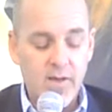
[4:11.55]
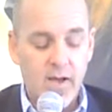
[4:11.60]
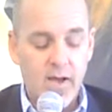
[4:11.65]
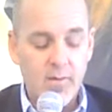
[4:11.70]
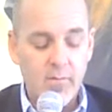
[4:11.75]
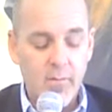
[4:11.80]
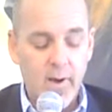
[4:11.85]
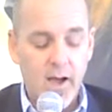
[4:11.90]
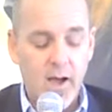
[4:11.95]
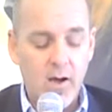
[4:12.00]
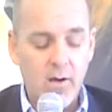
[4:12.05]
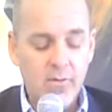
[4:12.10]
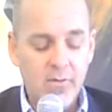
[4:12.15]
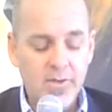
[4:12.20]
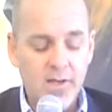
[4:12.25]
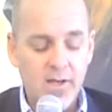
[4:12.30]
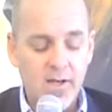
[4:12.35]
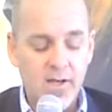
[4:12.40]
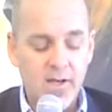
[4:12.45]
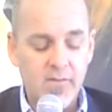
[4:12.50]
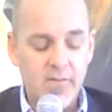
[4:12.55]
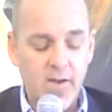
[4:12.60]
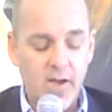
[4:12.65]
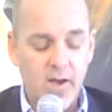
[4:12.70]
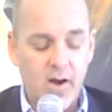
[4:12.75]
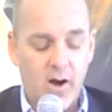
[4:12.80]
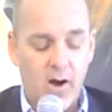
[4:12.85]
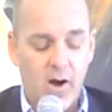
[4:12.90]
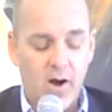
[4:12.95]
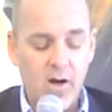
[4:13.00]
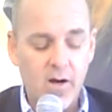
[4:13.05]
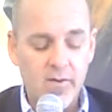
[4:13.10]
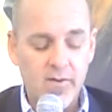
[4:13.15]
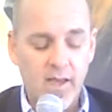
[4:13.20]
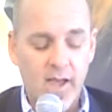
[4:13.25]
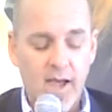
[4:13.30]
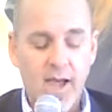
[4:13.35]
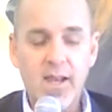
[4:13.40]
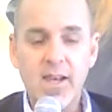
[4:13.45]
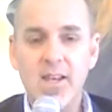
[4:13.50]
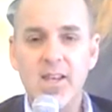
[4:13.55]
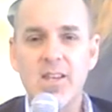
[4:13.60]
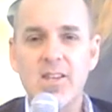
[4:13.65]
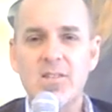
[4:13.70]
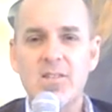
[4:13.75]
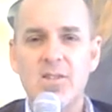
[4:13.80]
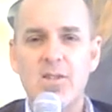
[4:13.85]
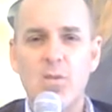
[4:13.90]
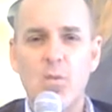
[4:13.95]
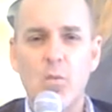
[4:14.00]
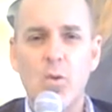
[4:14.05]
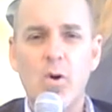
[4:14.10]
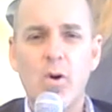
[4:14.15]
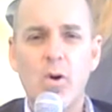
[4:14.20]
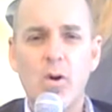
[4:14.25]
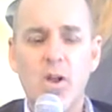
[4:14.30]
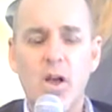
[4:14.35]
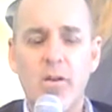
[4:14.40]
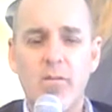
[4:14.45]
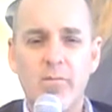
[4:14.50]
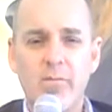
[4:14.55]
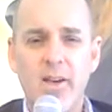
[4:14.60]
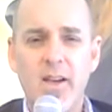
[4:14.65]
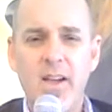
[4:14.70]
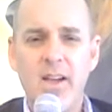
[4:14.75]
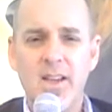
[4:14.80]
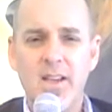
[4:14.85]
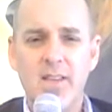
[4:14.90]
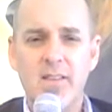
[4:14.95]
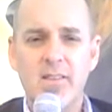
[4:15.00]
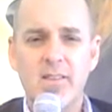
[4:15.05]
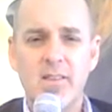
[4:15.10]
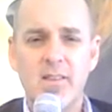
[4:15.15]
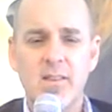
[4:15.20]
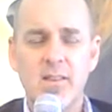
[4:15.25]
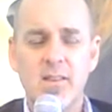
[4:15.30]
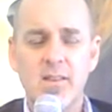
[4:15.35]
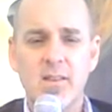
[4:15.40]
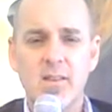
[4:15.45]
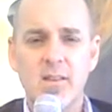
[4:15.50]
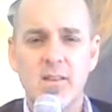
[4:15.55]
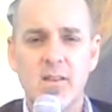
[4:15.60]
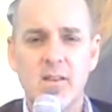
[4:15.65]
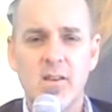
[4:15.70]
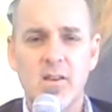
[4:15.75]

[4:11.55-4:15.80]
in thy mouth and in thy heart. That is the word of faith.